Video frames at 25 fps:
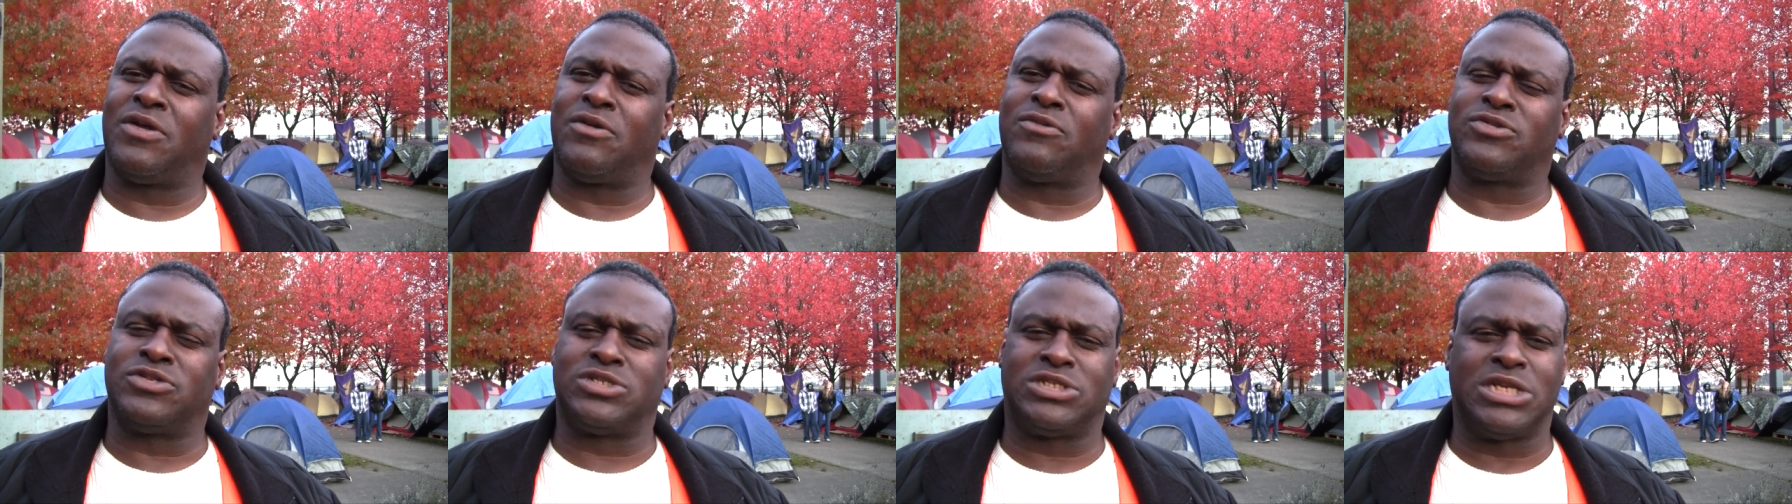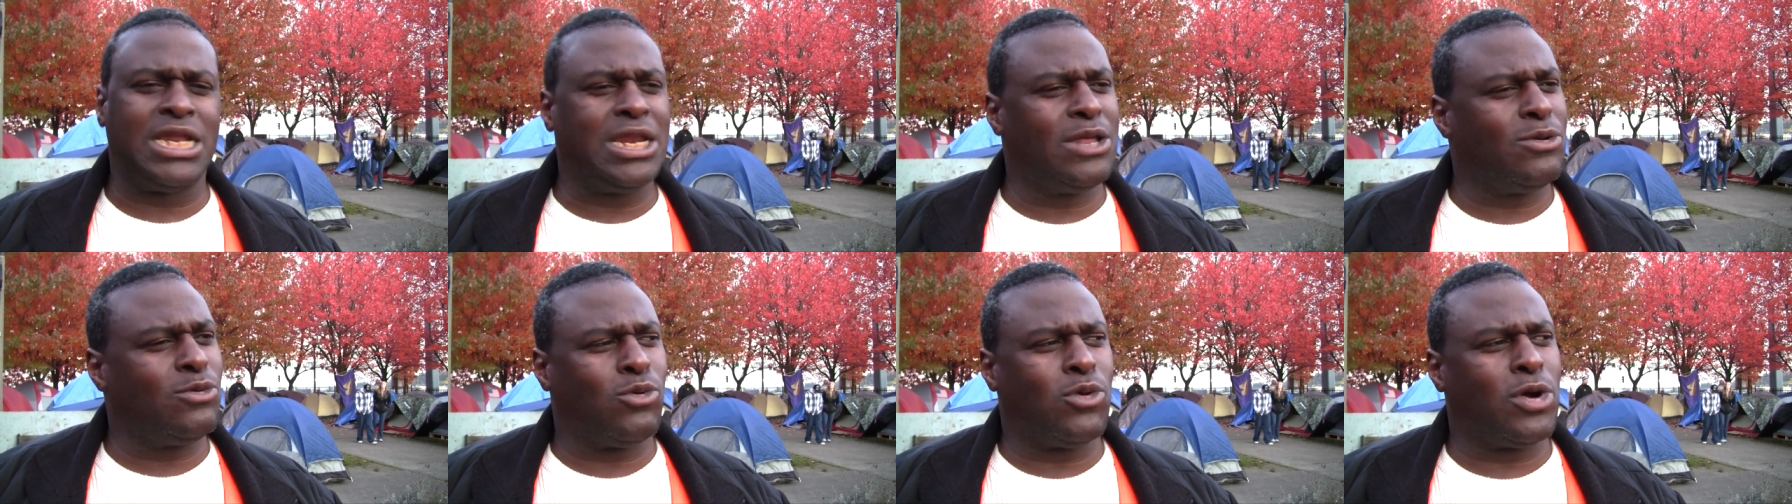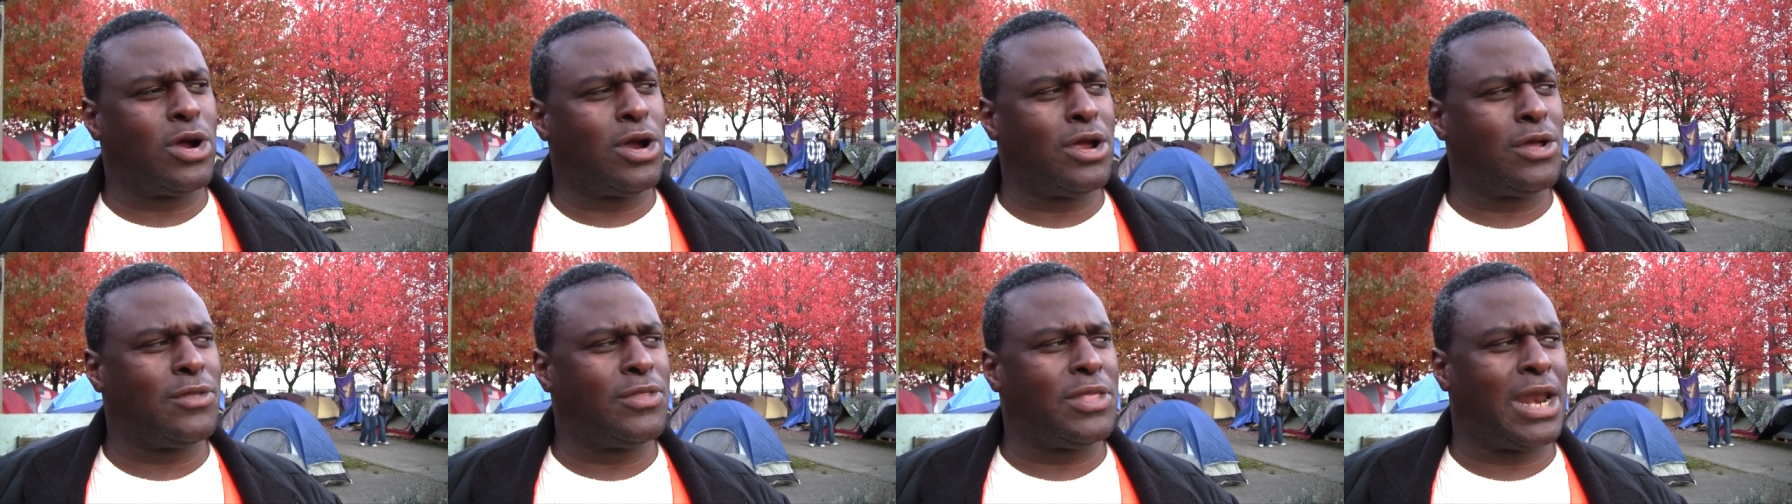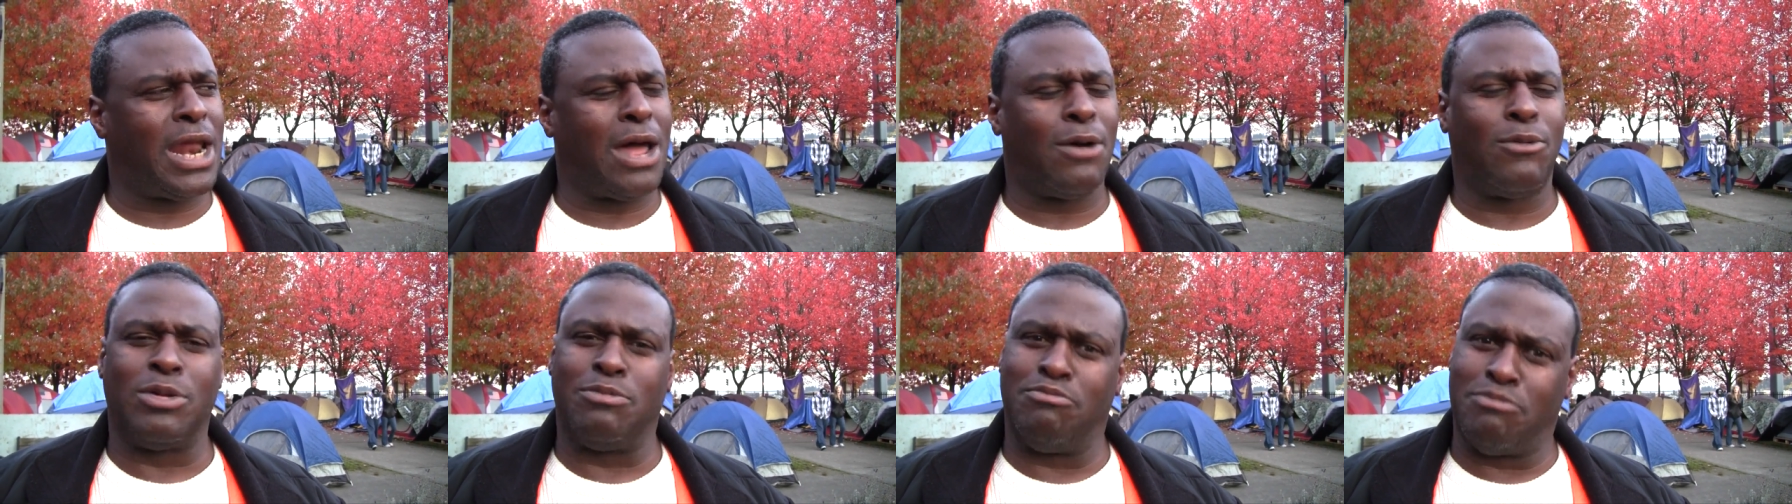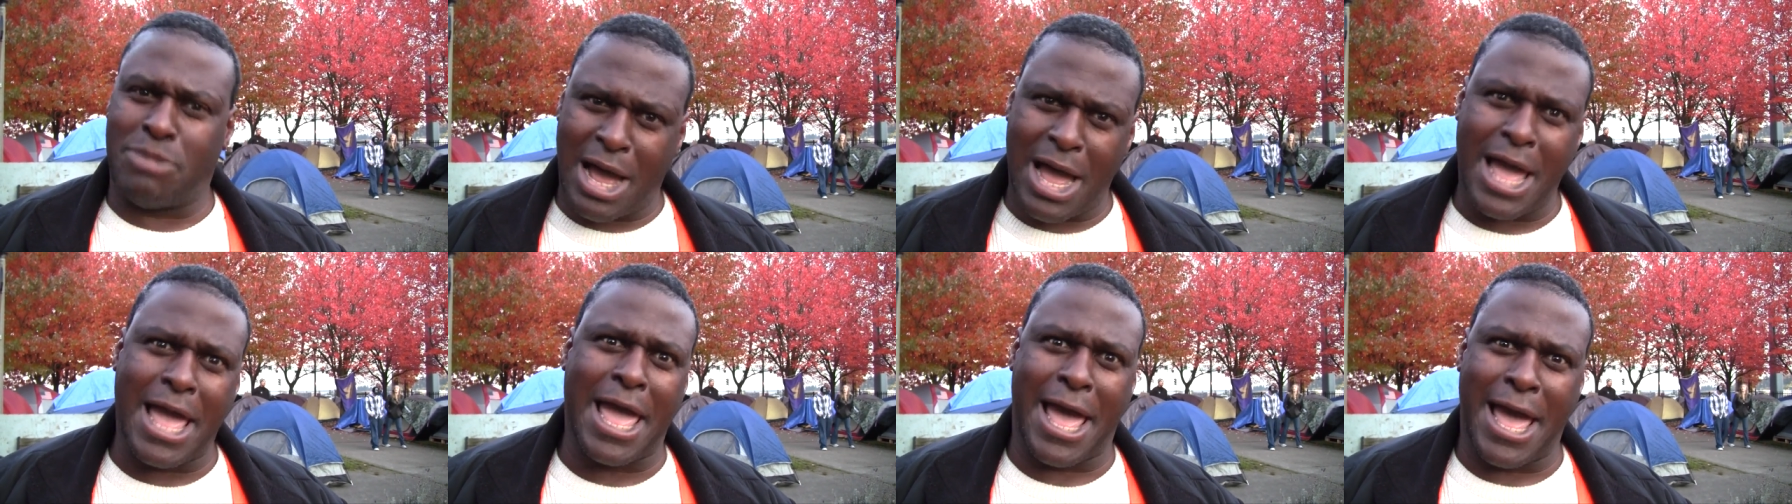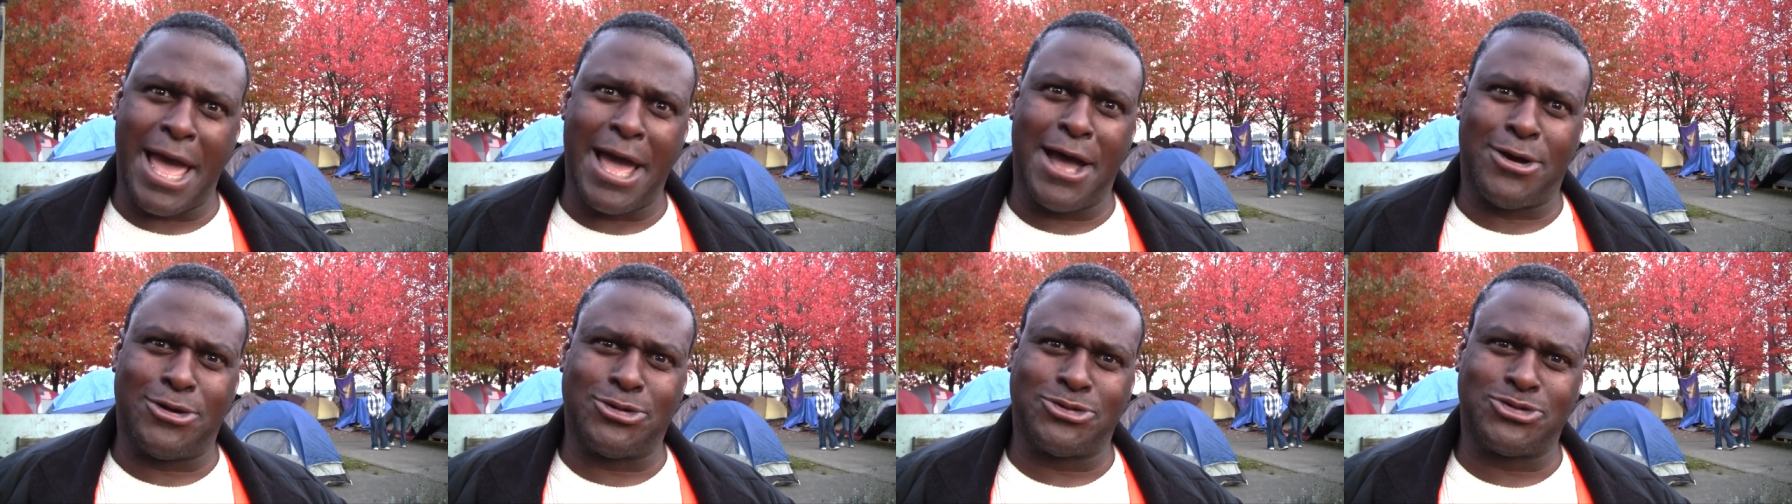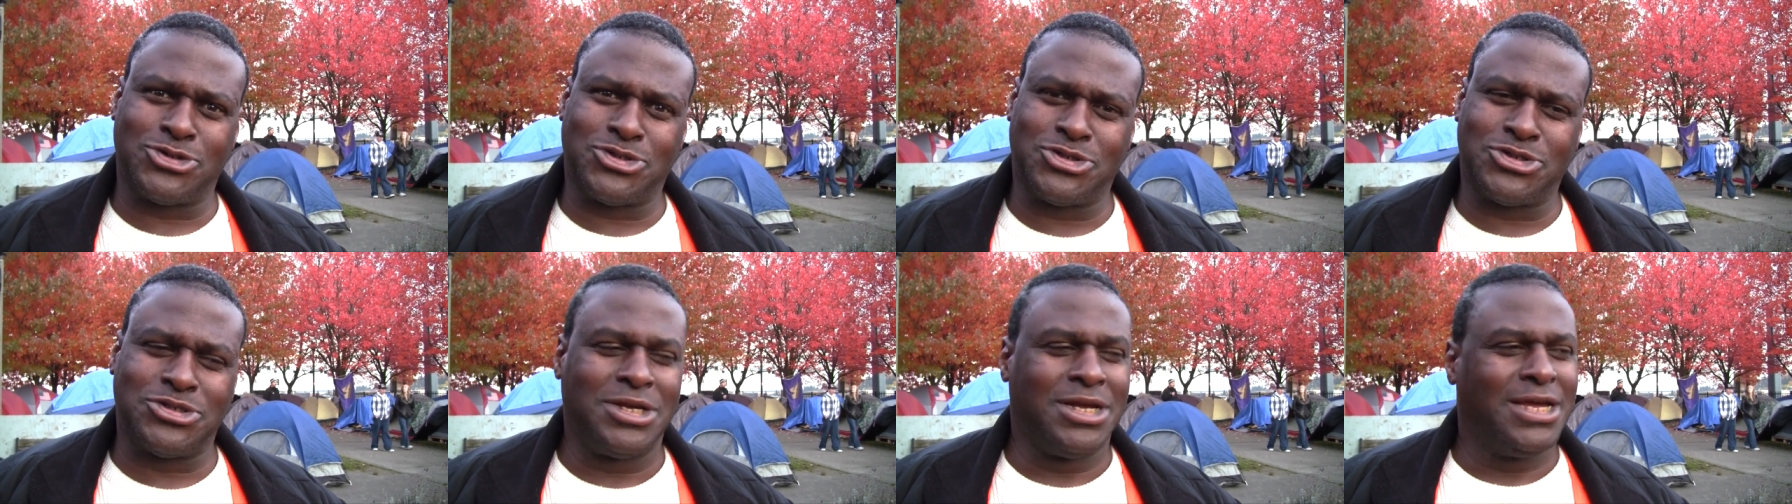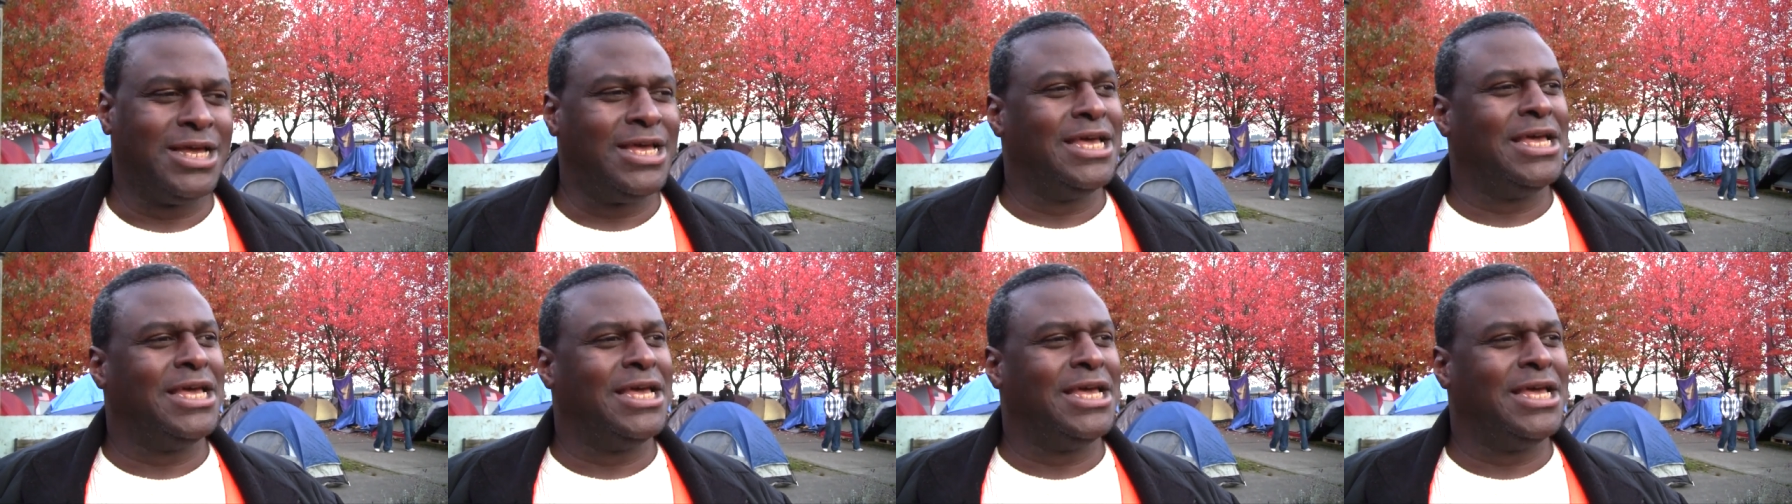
there was anywhere that I would buy a house,